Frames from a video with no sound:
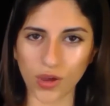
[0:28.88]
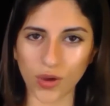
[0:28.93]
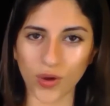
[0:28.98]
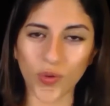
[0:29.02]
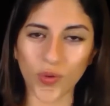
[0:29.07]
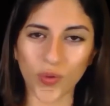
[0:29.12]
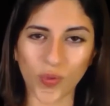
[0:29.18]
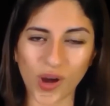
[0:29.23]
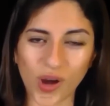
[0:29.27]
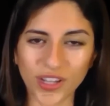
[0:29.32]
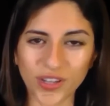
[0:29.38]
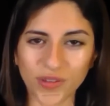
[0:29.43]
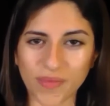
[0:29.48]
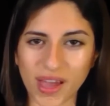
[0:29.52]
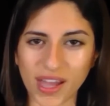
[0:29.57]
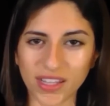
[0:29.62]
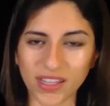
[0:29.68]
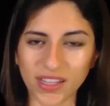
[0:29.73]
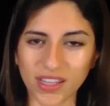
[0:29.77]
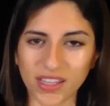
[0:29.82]
Why do
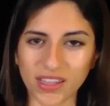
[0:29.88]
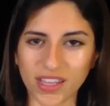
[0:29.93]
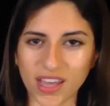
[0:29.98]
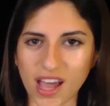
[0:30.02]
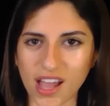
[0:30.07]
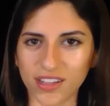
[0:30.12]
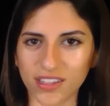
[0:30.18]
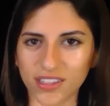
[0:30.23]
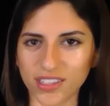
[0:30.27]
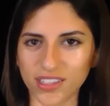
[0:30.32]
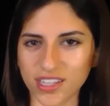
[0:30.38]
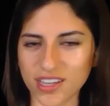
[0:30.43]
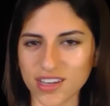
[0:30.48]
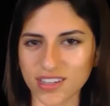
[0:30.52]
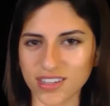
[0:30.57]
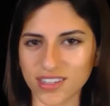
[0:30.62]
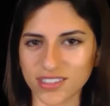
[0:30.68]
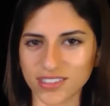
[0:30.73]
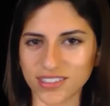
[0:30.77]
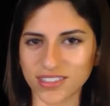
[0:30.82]
men, the elderly,
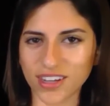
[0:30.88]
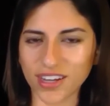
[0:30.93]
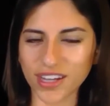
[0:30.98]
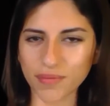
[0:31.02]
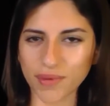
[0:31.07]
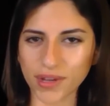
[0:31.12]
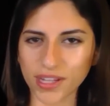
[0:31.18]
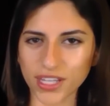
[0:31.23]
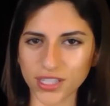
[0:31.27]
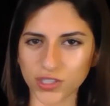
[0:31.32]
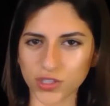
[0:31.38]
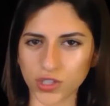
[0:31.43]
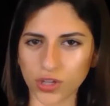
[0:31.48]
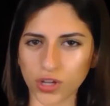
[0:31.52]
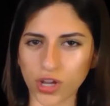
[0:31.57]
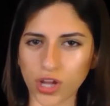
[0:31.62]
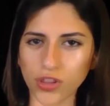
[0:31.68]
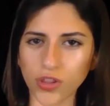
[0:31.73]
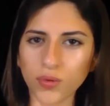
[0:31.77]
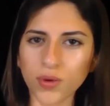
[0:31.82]
diabetics, and
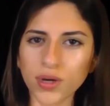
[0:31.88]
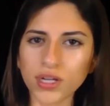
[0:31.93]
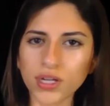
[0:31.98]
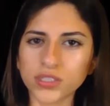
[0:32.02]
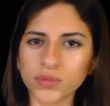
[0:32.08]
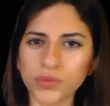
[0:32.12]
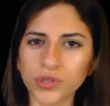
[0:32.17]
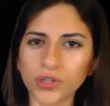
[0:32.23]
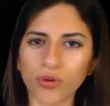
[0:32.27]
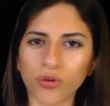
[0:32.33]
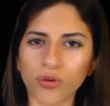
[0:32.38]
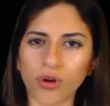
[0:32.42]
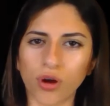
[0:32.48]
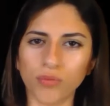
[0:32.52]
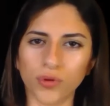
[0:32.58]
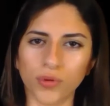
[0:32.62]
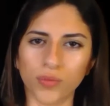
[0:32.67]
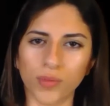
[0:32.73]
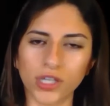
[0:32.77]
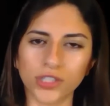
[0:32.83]
otherwise
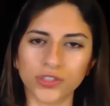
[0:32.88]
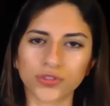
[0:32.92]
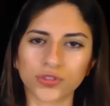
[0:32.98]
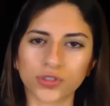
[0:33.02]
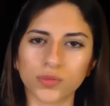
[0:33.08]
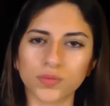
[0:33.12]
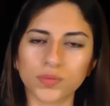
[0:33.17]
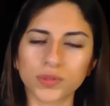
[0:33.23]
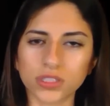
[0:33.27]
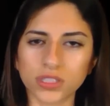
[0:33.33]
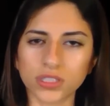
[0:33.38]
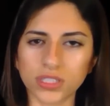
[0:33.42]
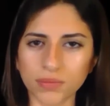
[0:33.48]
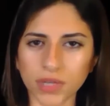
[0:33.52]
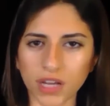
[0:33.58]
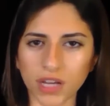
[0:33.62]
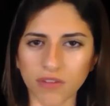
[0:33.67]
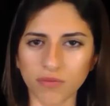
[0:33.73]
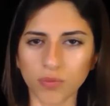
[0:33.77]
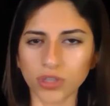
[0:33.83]
immunocompromised groups seem
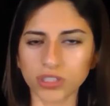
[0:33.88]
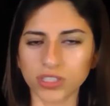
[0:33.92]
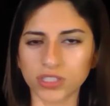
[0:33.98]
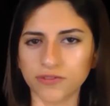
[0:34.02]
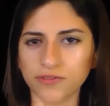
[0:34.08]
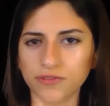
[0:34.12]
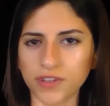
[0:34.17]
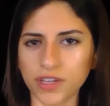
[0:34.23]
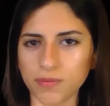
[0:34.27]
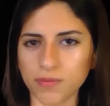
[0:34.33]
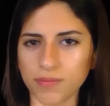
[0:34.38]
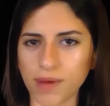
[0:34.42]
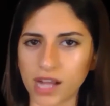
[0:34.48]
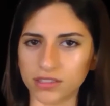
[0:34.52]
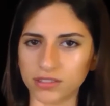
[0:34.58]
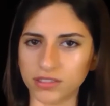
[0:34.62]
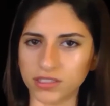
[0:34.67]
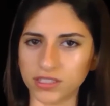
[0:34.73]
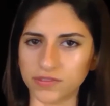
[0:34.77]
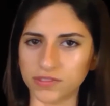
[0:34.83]
to have more severe
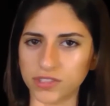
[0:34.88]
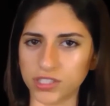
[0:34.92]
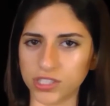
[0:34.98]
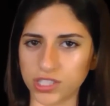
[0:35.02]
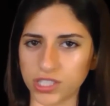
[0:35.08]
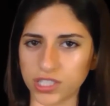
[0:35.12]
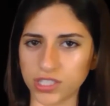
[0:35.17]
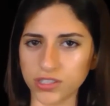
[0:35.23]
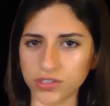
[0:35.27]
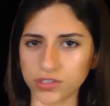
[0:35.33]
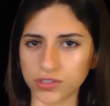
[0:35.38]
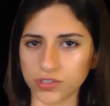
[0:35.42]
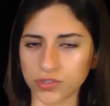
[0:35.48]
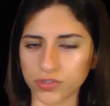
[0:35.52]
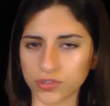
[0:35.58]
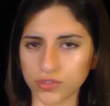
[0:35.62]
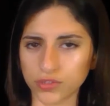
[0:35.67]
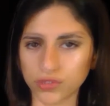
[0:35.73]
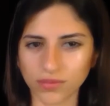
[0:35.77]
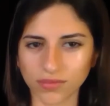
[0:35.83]
patterns of disease?
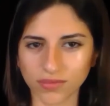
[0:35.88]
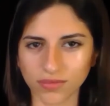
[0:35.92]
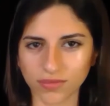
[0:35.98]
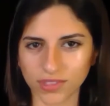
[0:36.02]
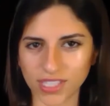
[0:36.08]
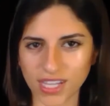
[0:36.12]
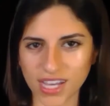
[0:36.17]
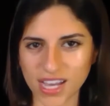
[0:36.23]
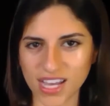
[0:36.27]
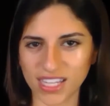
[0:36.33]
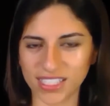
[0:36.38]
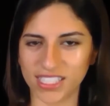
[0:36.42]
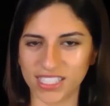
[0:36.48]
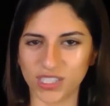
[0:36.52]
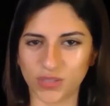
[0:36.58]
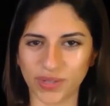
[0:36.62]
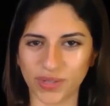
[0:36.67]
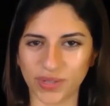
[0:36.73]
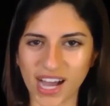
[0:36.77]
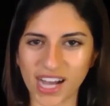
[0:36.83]

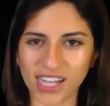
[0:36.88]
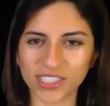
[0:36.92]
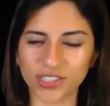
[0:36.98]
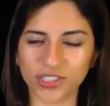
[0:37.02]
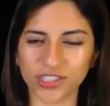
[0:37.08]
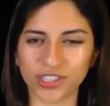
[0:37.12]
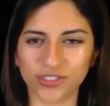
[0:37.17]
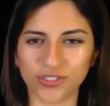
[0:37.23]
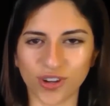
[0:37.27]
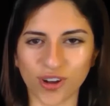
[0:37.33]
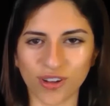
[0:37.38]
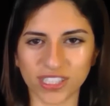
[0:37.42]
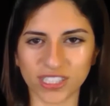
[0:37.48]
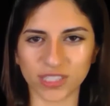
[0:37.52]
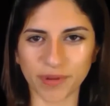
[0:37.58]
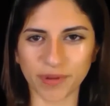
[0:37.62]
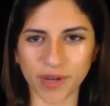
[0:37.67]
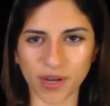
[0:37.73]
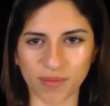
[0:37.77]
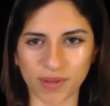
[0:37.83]
Since we can't do controlled
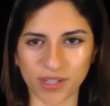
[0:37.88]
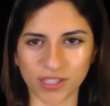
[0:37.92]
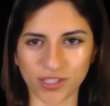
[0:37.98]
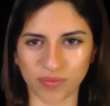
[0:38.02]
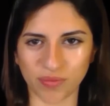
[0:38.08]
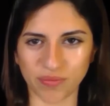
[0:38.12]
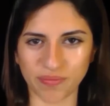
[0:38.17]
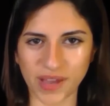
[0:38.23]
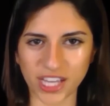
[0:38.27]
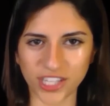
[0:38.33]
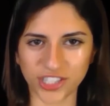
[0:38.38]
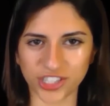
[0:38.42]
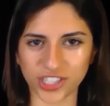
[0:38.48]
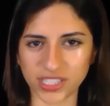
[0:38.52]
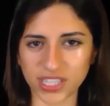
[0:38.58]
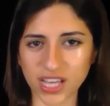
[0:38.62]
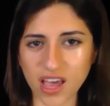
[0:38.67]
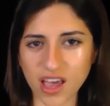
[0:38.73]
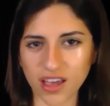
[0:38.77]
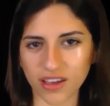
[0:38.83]
experiments on
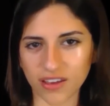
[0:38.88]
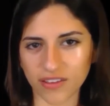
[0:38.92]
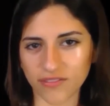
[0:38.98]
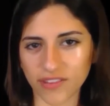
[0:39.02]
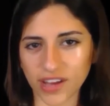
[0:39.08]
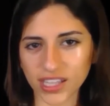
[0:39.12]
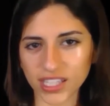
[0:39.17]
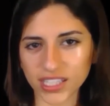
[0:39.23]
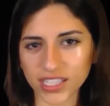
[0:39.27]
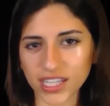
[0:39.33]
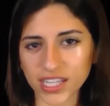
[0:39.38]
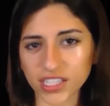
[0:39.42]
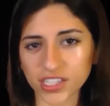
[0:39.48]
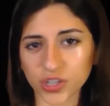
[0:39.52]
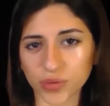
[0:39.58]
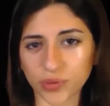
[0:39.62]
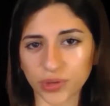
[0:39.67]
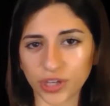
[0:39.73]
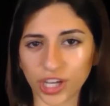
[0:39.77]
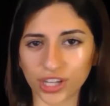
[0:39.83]
patients, validated
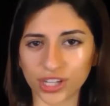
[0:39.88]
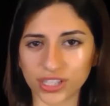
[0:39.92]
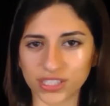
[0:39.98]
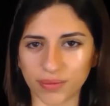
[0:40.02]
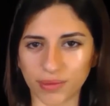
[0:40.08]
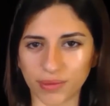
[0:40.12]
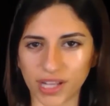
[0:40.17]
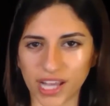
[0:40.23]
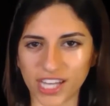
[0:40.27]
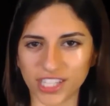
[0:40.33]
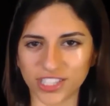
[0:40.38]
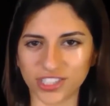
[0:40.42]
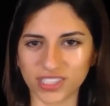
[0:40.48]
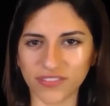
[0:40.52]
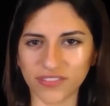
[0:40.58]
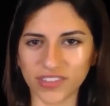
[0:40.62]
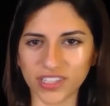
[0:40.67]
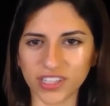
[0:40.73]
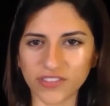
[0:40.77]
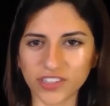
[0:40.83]
computer simulations
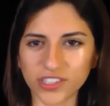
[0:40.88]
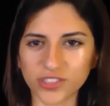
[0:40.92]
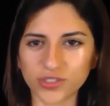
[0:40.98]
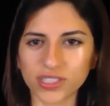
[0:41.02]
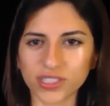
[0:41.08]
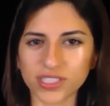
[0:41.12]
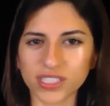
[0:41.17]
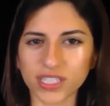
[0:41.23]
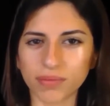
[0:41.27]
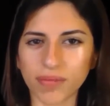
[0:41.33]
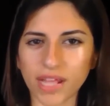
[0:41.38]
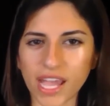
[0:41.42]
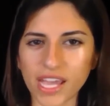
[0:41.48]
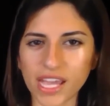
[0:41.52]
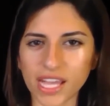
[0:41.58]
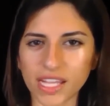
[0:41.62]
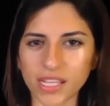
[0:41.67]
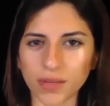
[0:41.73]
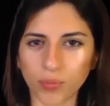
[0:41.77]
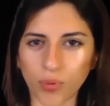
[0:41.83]
of individuals can
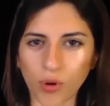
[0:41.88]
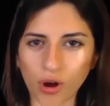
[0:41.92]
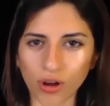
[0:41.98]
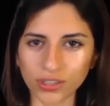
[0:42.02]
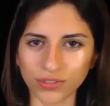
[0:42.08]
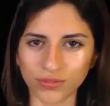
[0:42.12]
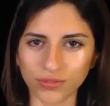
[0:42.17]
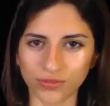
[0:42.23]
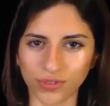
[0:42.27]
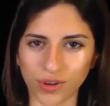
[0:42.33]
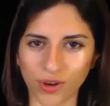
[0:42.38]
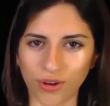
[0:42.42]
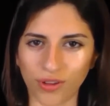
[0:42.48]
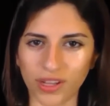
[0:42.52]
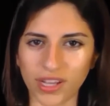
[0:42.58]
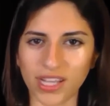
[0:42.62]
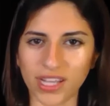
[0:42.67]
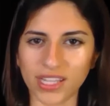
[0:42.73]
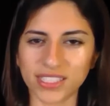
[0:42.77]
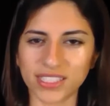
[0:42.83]
play an important role
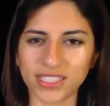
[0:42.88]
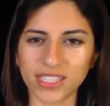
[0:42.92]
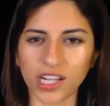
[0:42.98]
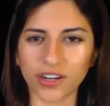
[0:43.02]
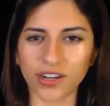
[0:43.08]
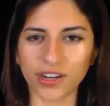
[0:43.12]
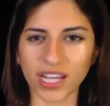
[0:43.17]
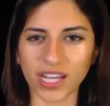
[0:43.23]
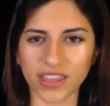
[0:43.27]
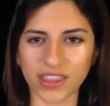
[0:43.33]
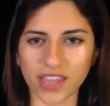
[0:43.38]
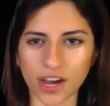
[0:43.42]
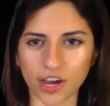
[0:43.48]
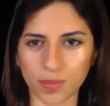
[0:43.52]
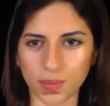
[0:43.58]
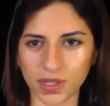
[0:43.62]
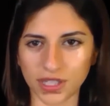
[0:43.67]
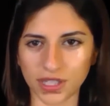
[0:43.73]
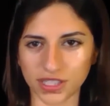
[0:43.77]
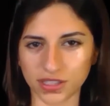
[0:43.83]
in accelerating
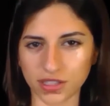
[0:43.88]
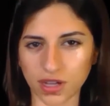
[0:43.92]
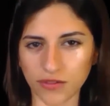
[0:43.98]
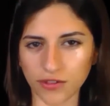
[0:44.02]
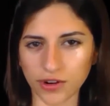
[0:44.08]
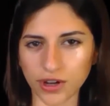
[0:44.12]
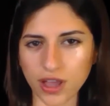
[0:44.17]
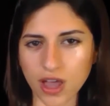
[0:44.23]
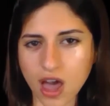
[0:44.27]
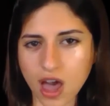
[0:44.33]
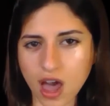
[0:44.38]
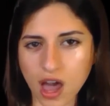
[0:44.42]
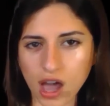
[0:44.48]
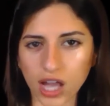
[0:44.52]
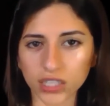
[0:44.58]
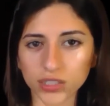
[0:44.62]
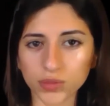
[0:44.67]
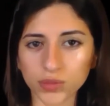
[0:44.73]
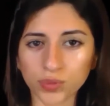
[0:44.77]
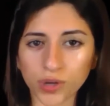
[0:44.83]
therapy discovery
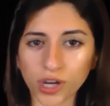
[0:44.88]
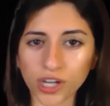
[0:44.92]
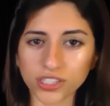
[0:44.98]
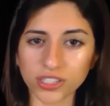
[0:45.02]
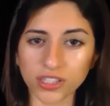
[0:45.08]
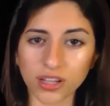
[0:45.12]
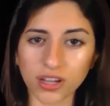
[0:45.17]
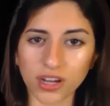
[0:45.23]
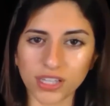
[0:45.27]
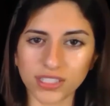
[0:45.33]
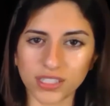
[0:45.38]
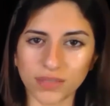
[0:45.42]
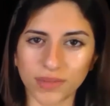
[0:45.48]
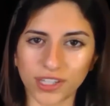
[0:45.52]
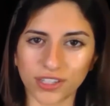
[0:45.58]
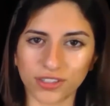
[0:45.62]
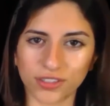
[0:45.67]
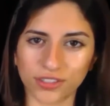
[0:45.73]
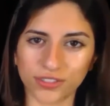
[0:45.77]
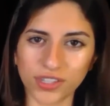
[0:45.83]
and in personalizing
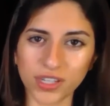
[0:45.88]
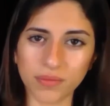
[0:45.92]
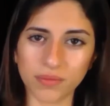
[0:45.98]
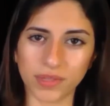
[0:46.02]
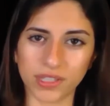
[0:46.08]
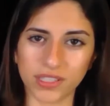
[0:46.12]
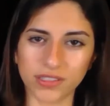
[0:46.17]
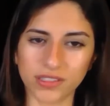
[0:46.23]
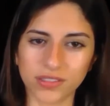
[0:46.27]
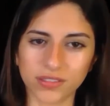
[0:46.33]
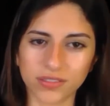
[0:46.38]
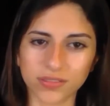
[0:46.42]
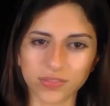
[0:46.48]
medical treatment.